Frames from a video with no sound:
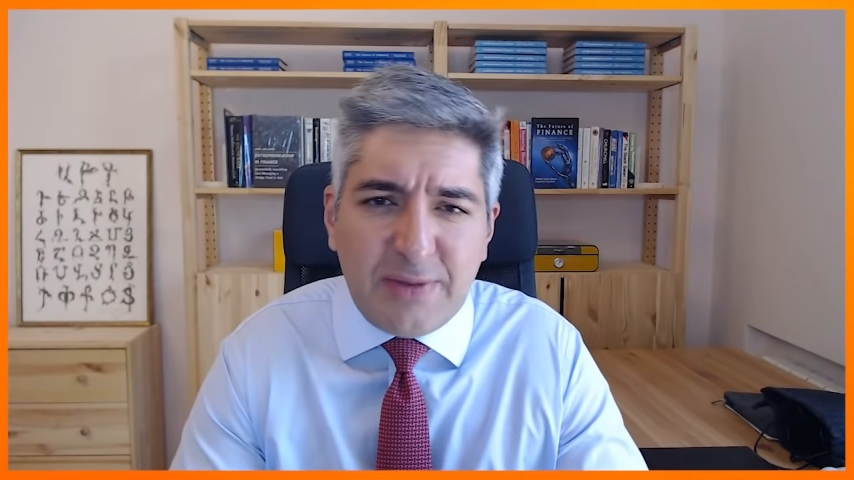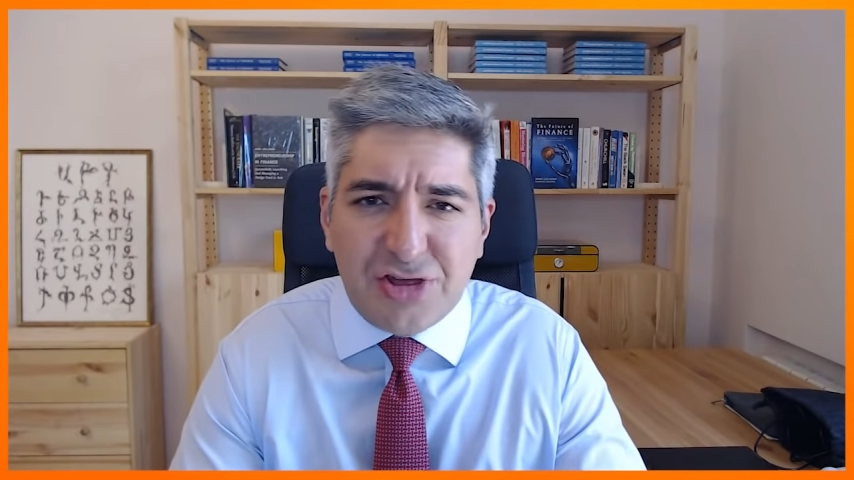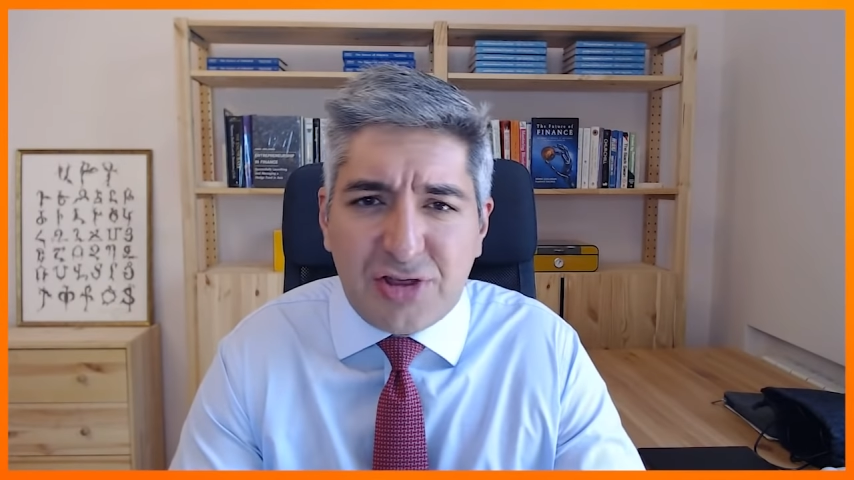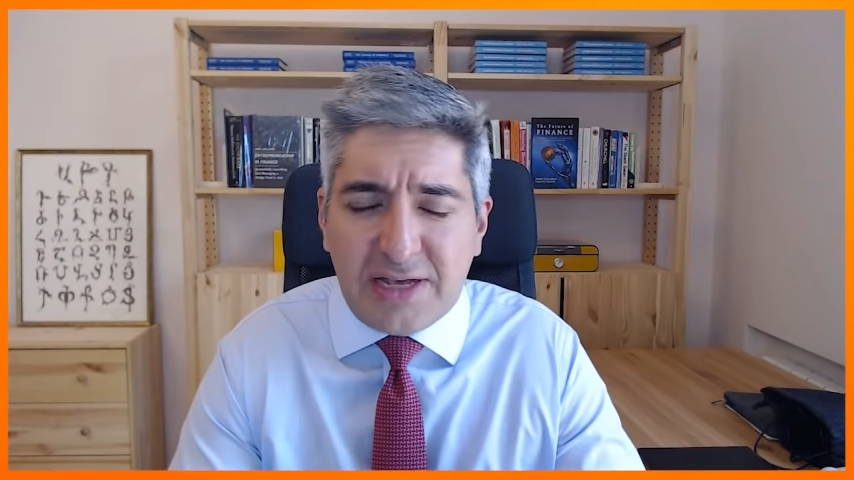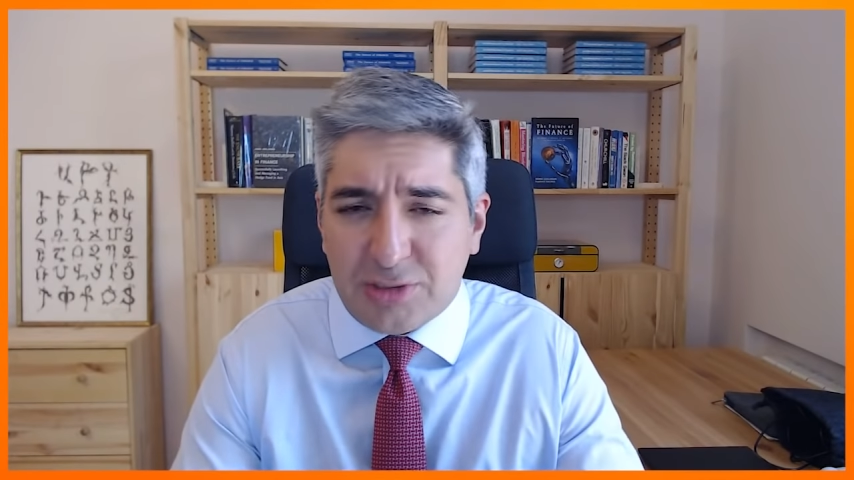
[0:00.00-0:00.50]

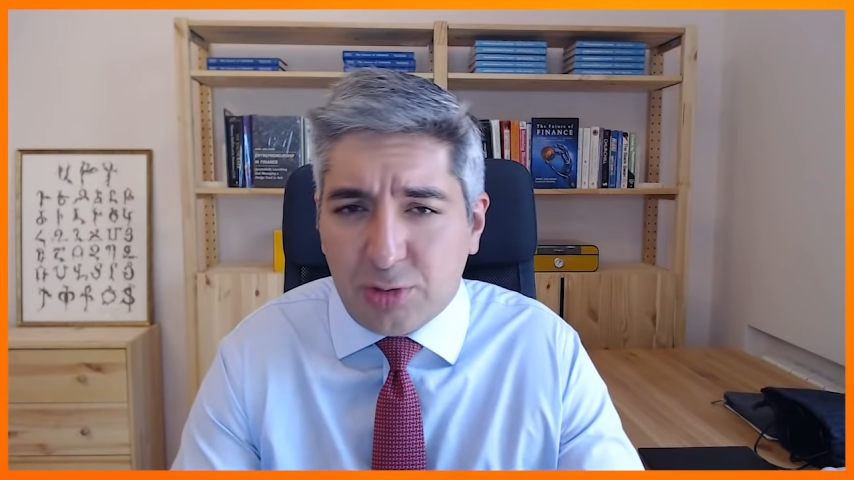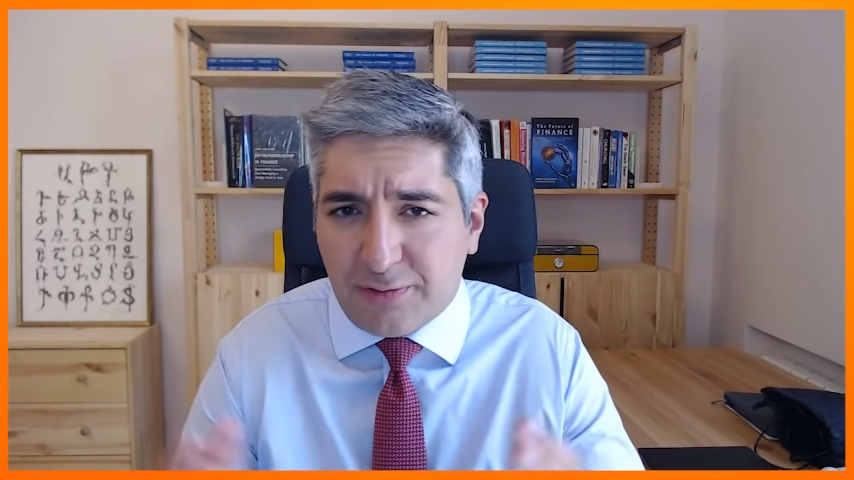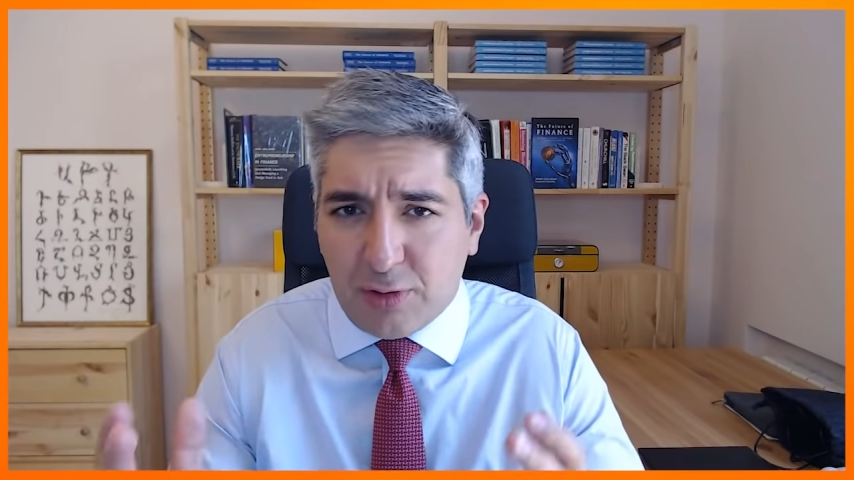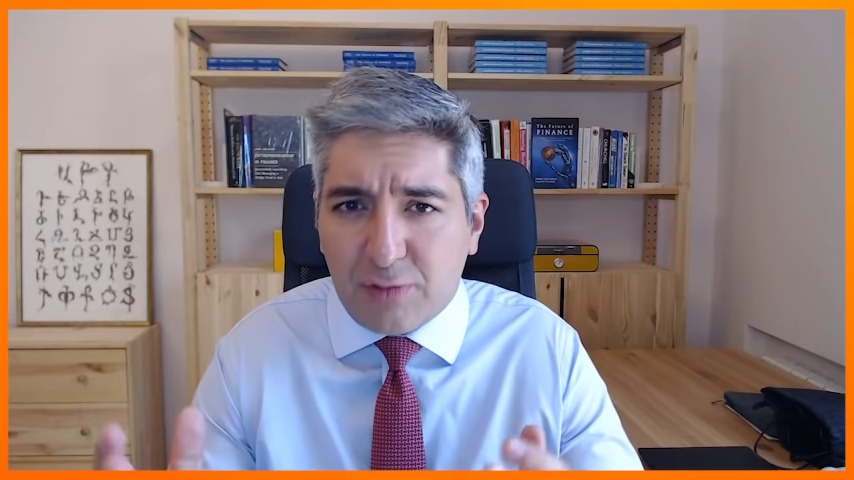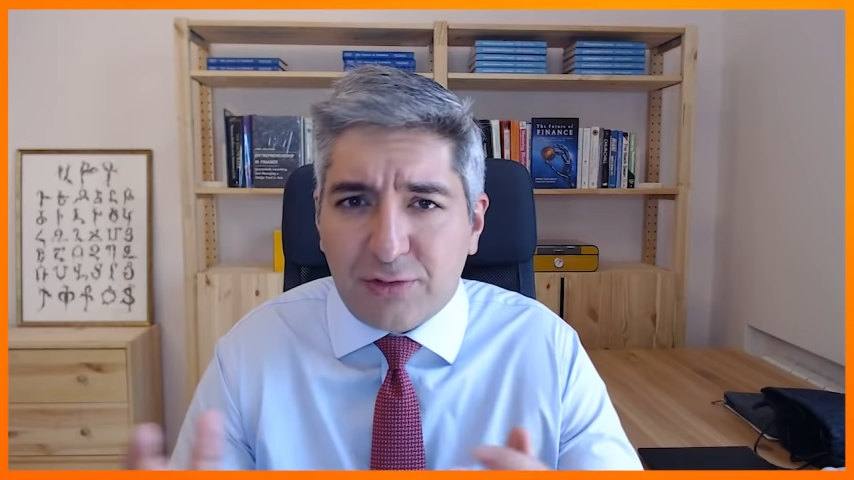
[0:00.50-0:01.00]
mentioned that sold
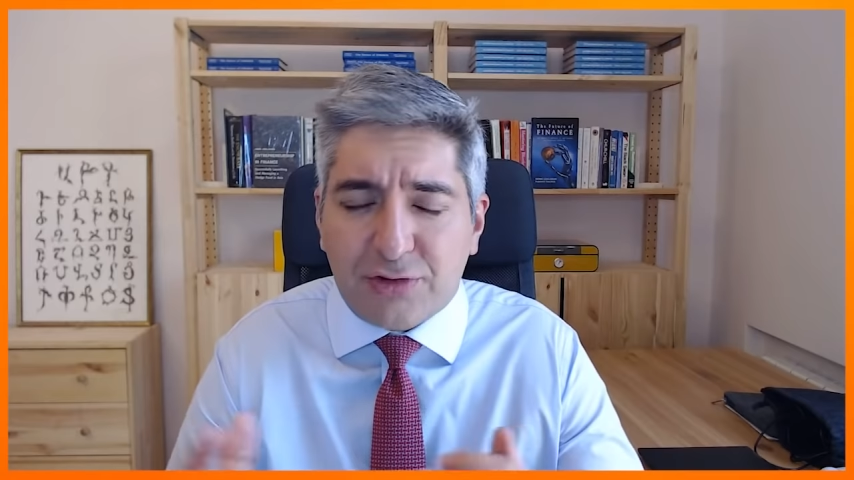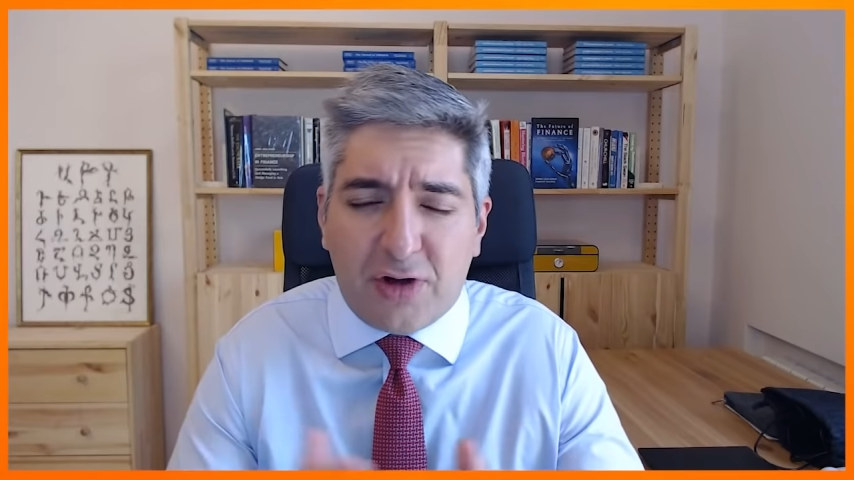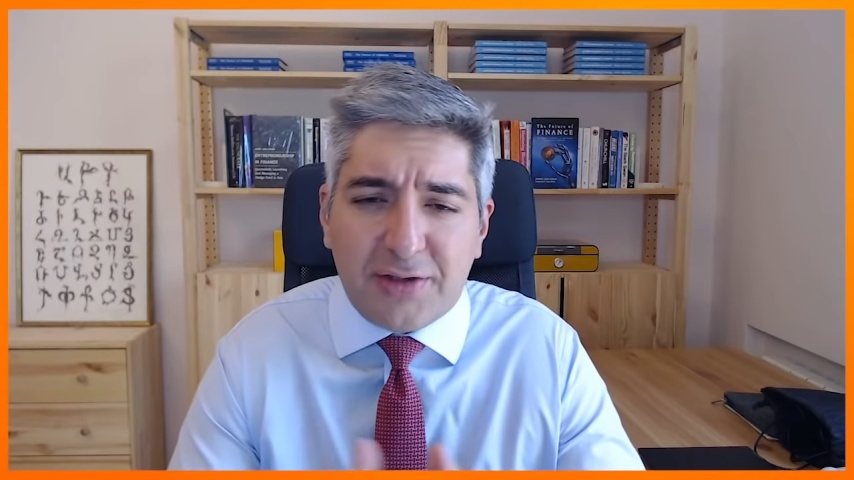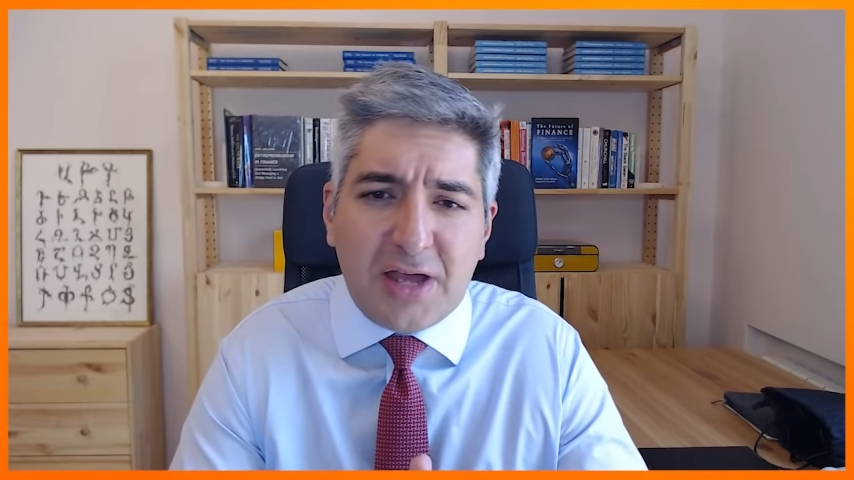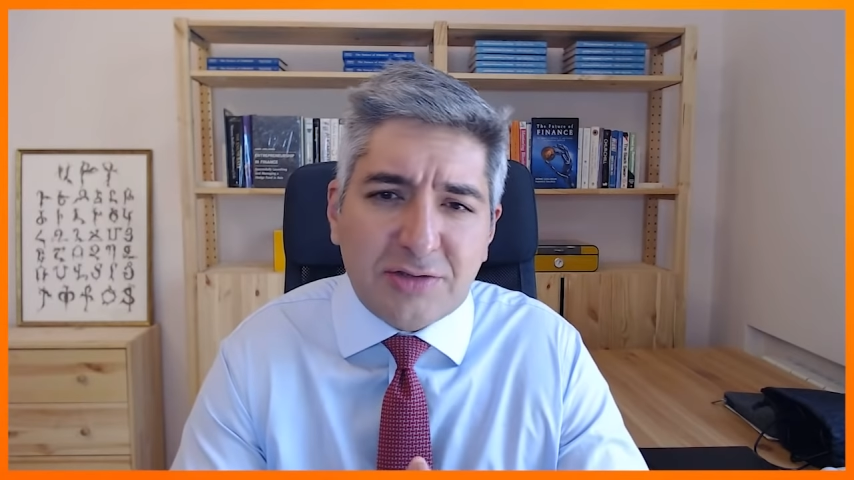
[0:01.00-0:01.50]
for over
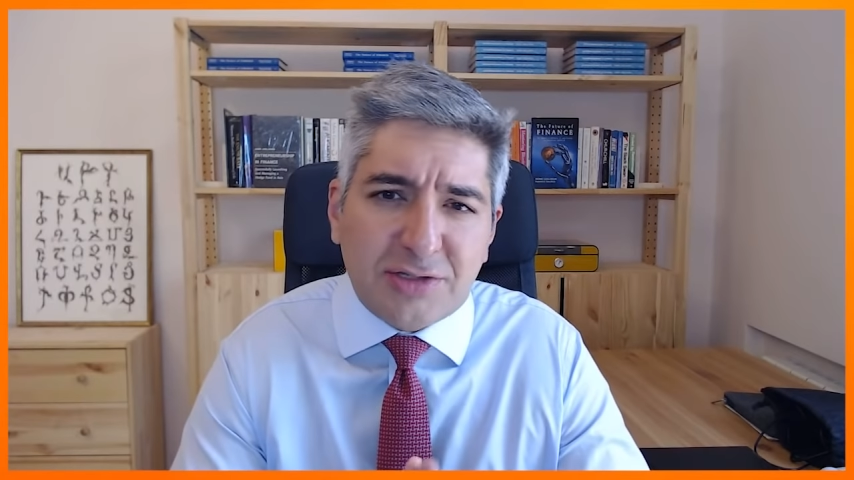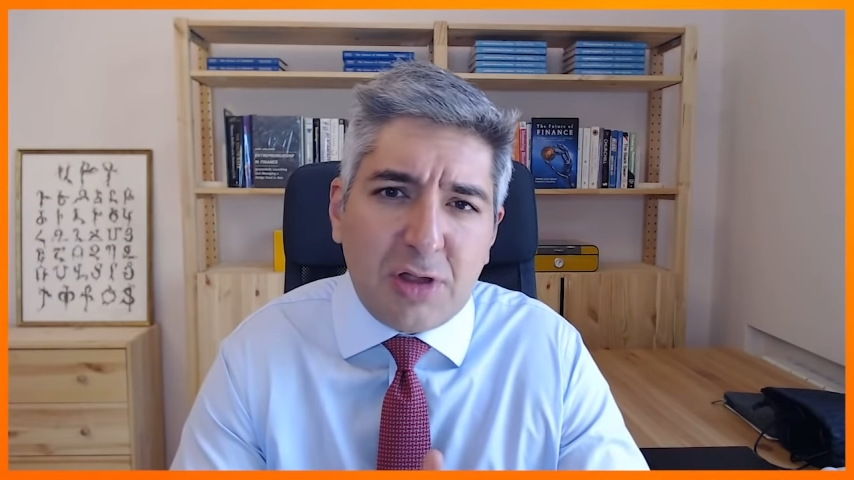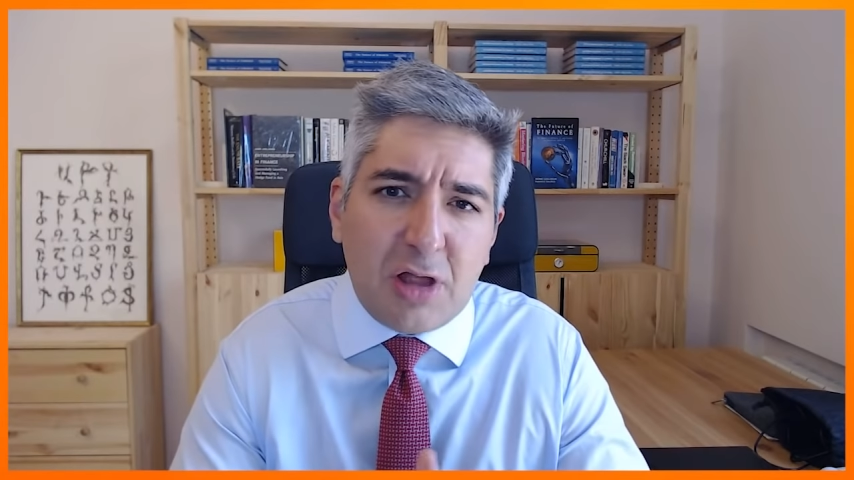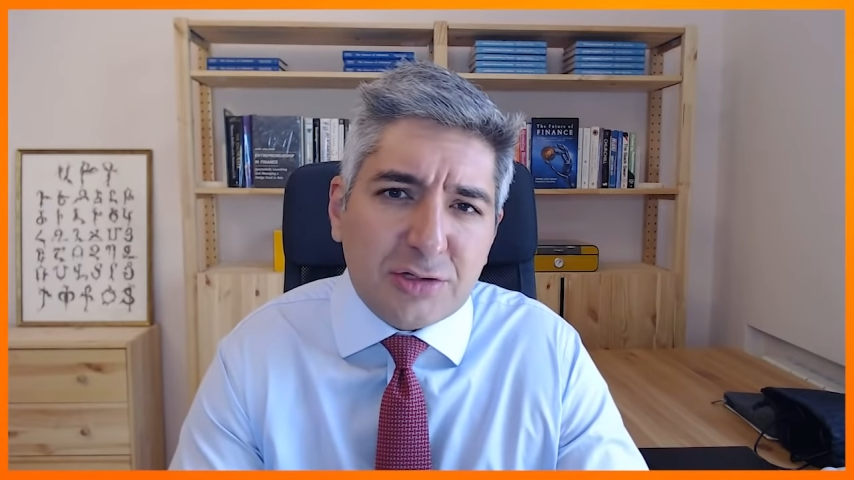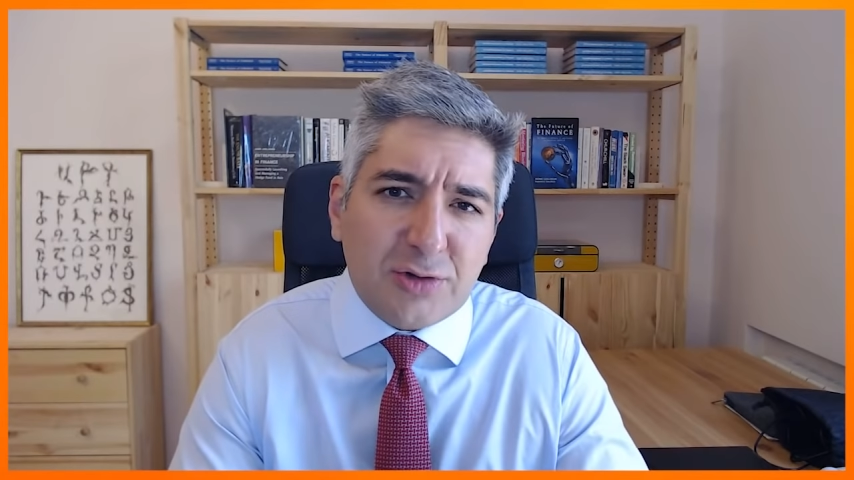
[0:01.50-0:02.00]

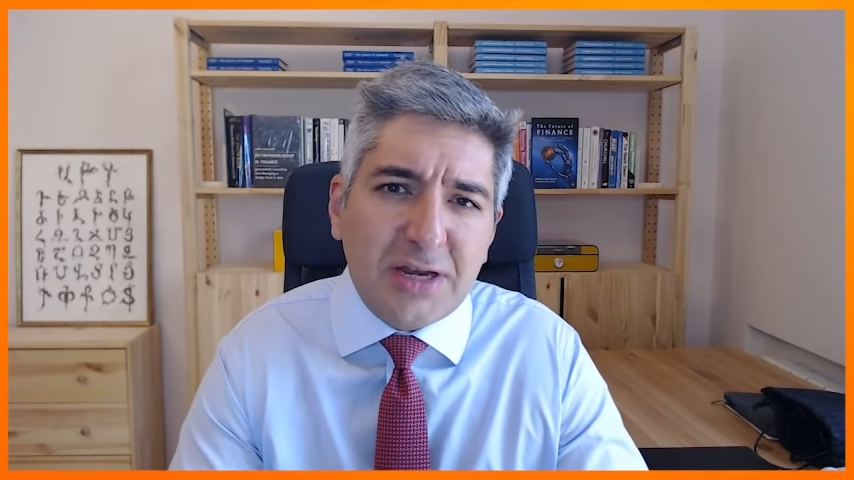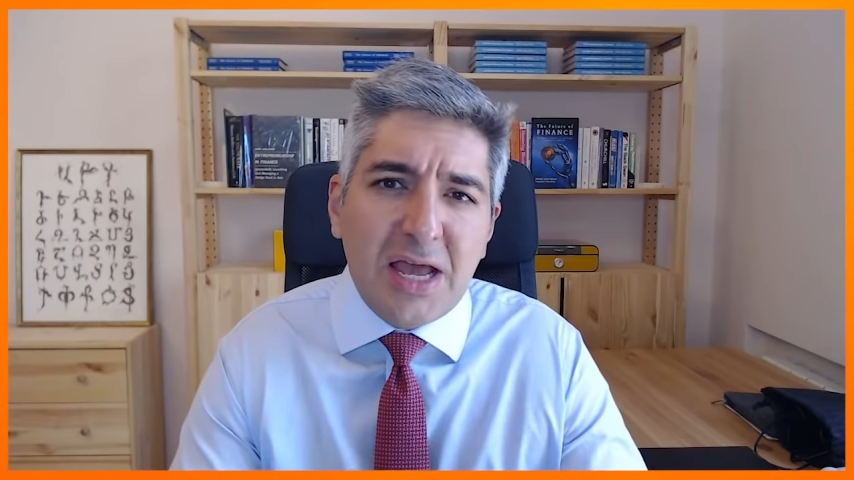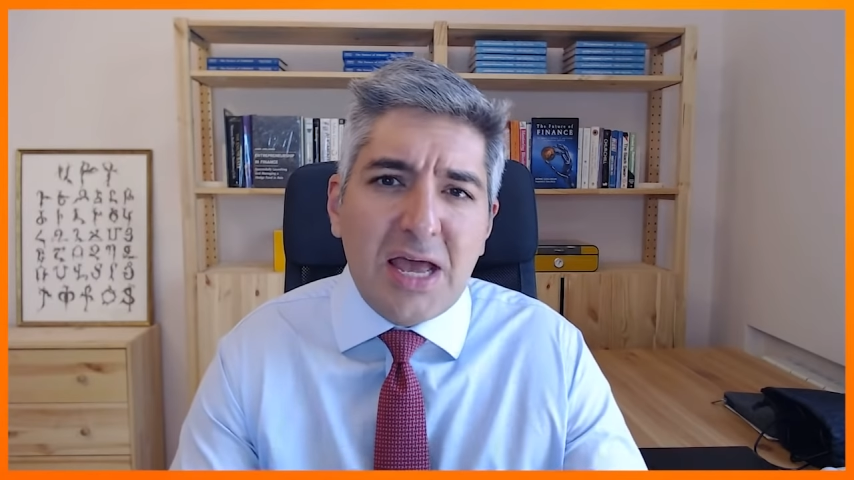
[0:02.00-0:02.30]
$300,000, right?